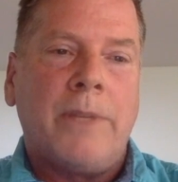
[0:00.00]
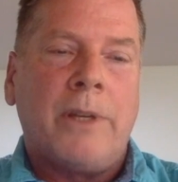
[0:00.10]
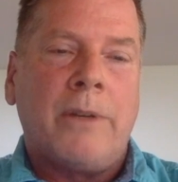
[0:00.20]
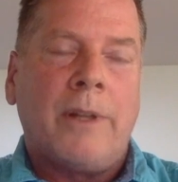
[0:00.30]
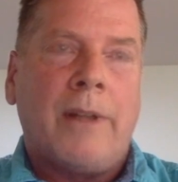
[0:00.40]

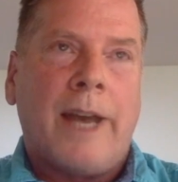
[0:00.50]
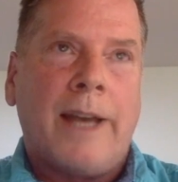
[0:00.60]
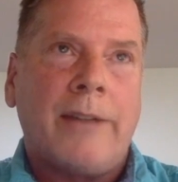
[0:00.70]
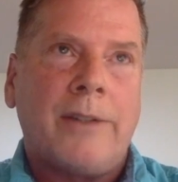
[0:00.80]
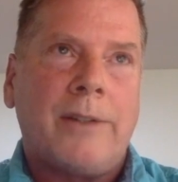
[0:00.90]
in the
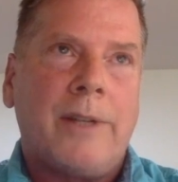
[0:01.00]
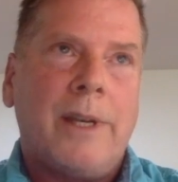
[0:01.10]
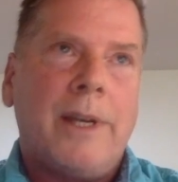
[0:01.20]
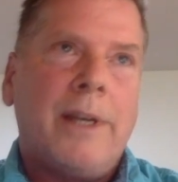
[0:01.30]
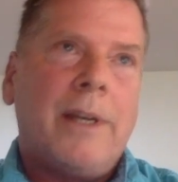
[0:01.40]
last
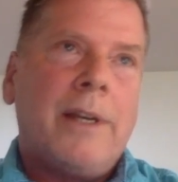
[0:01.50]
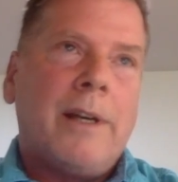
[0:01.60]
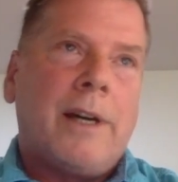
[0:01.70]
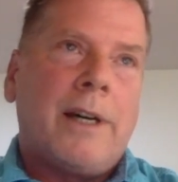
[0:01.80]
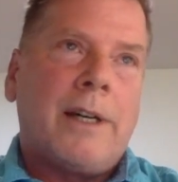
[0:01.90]

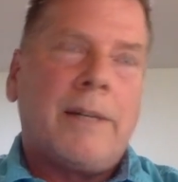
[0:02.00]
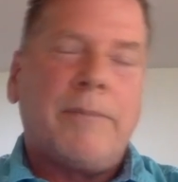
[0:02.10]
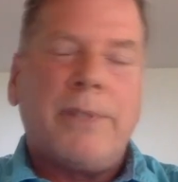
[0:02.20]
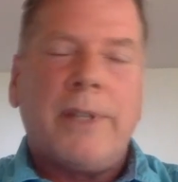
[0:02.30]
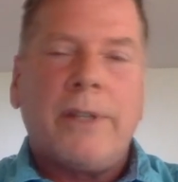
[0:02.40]

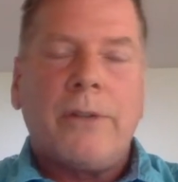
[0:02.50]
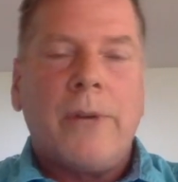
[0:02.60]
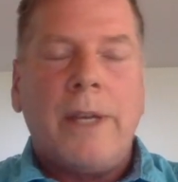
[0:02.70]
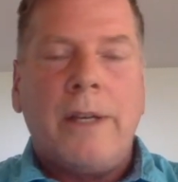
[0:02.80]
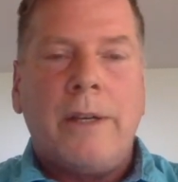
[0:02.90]
6 or
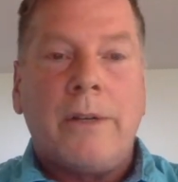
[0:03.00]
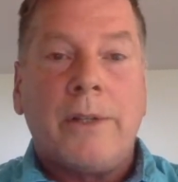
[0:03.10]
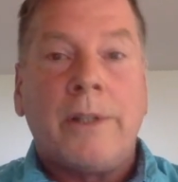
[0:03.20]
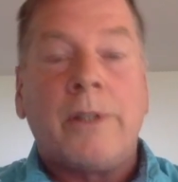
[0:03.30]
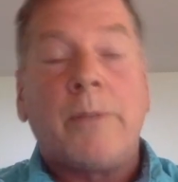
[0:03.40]
8 years,
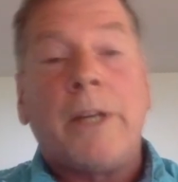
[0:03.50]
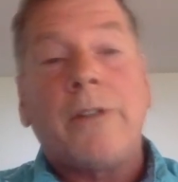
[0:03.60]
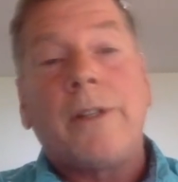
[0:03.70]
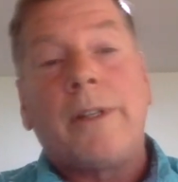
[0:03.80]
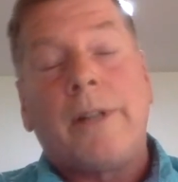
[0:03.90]
and
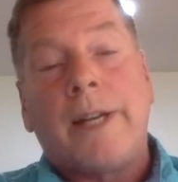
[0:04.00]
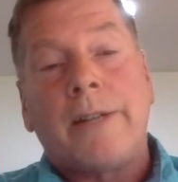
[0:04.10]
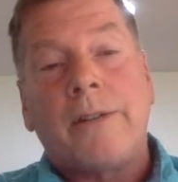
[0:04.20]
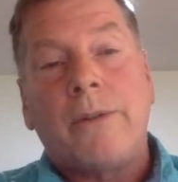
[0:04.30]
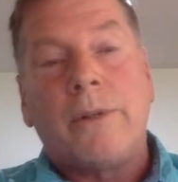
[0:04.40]
especially the
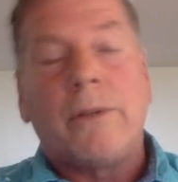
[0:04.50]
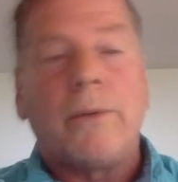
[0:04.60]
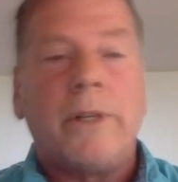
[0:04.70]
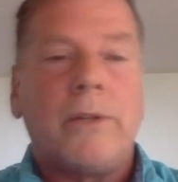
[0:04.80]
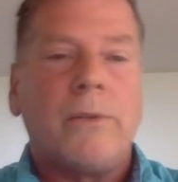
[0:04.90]
last 2 or
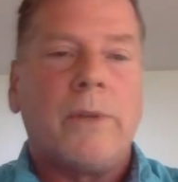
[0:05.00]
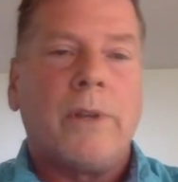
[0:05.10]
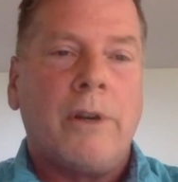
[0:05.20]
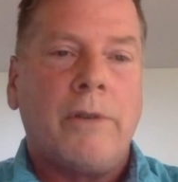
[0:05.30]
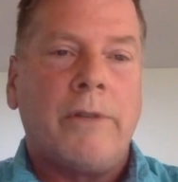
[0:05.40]
3 years with
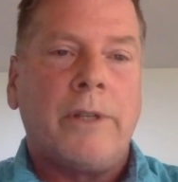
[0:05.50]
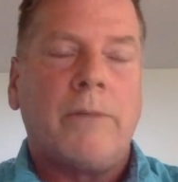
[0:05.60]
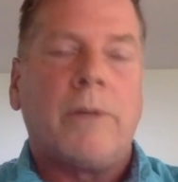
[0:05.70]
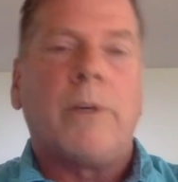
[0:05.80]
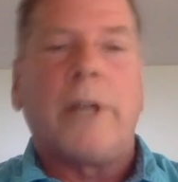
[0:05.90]
COVID,
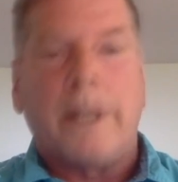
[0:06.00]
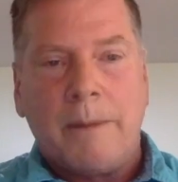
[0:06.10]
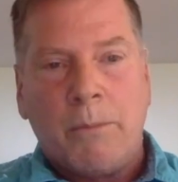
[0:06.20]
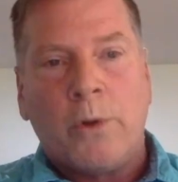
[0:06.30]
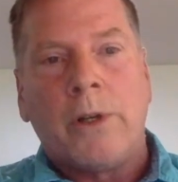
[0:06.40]
where we're
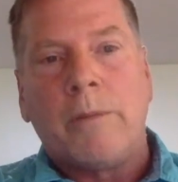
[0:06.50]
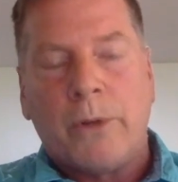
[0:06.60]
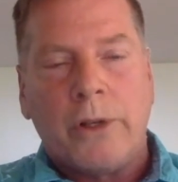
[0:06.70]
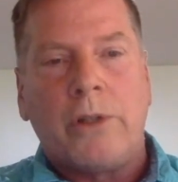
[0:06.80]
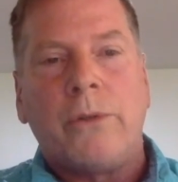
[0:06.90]
getting more and
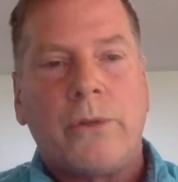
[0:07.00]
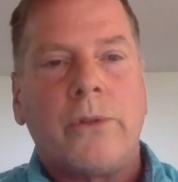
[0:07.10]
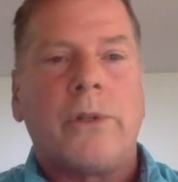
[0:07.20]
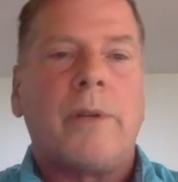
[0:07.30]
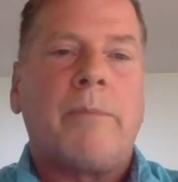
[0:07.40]
more
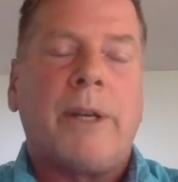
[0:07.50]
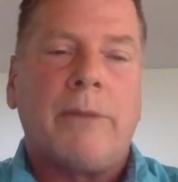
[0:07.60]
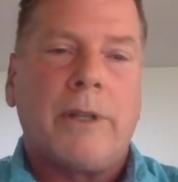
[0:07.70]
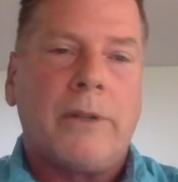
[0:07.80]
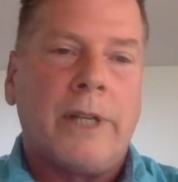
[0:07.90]
users on
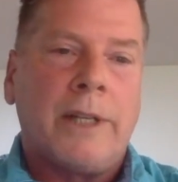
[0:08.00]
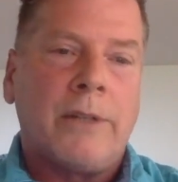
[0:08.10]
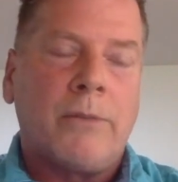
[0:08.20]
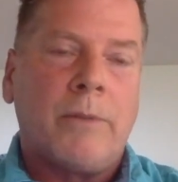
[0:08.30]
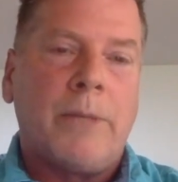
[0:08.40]
public
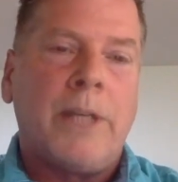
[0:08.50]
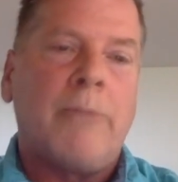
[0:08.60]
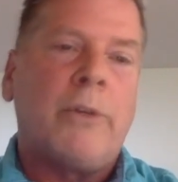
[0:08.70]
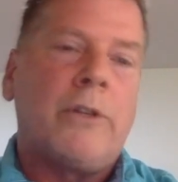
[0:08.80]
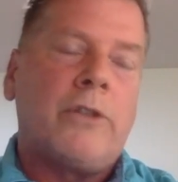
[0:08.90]
lands, we're being
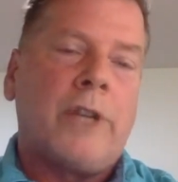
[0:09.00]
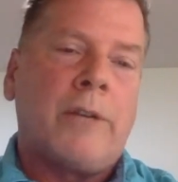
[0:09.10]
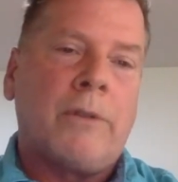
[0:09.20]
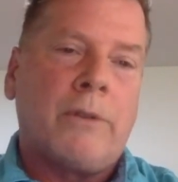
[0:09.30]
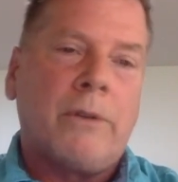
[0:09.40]
more
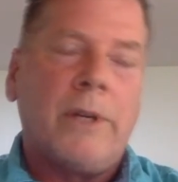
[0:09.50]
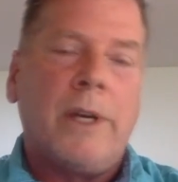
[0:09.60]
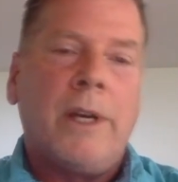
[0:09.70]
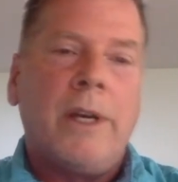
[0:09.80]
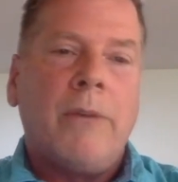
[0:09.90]
general
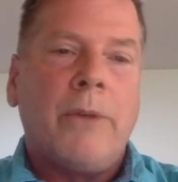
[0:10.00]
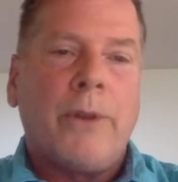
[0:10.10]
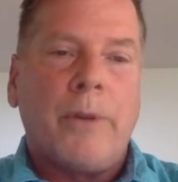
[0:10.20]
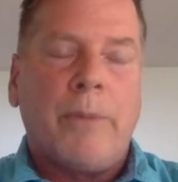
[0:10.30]
with our